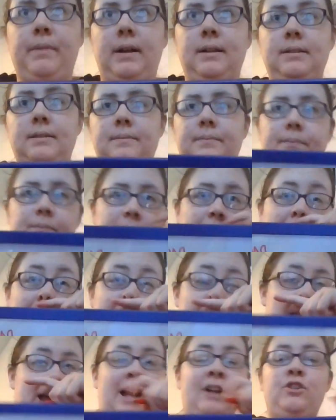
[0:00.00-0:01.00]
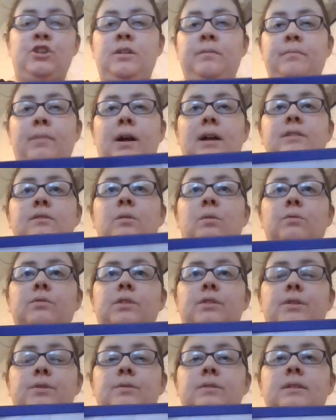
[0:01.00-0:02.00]
bonds. Hydrogen bonds hold the
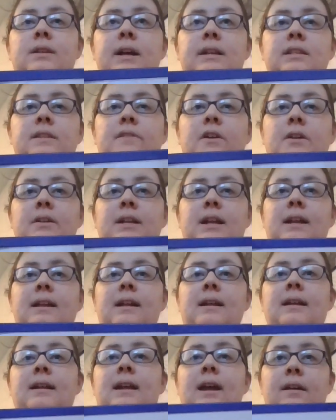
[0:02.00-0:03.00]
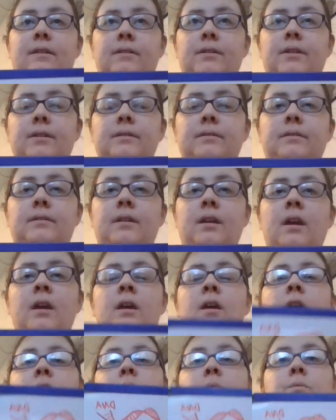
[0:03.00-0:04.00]
two sides of our DNA together,
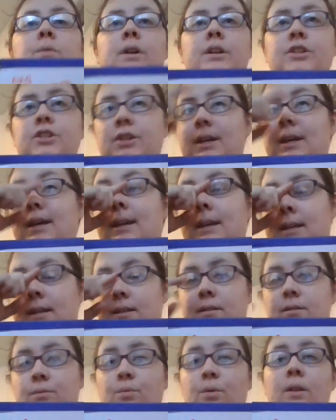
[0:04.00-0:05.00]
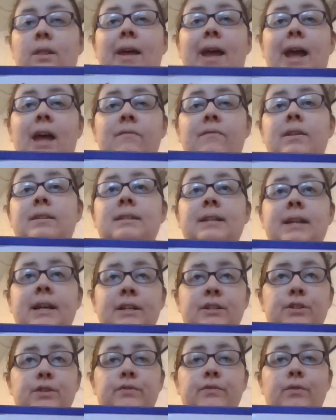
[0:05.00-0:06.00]
which is really
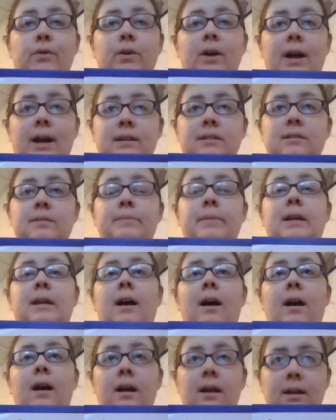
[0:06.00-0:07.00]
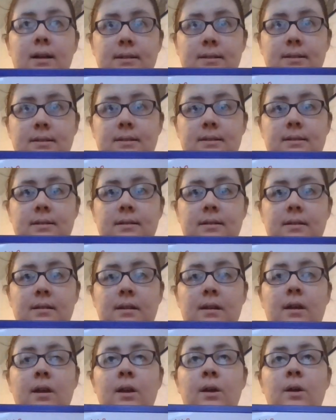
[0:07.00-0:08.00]
advantageous for us because
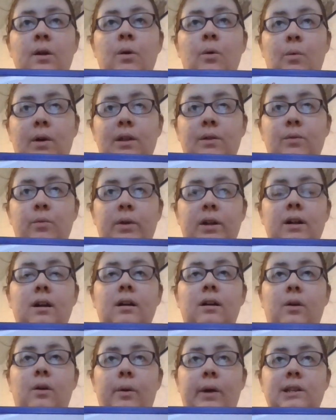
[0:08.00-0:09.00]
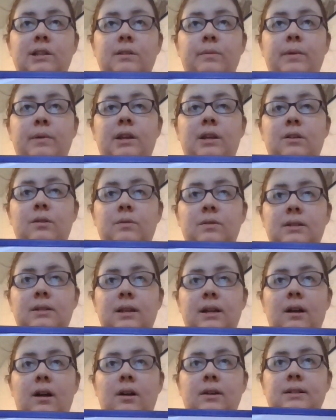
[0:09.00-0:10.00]
when we are going to be
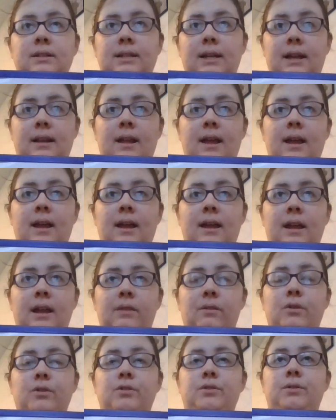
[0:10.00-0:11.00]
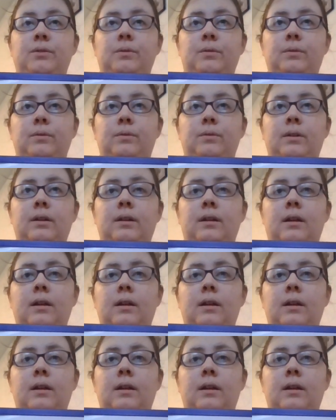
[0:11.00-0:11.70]
using our DNA either to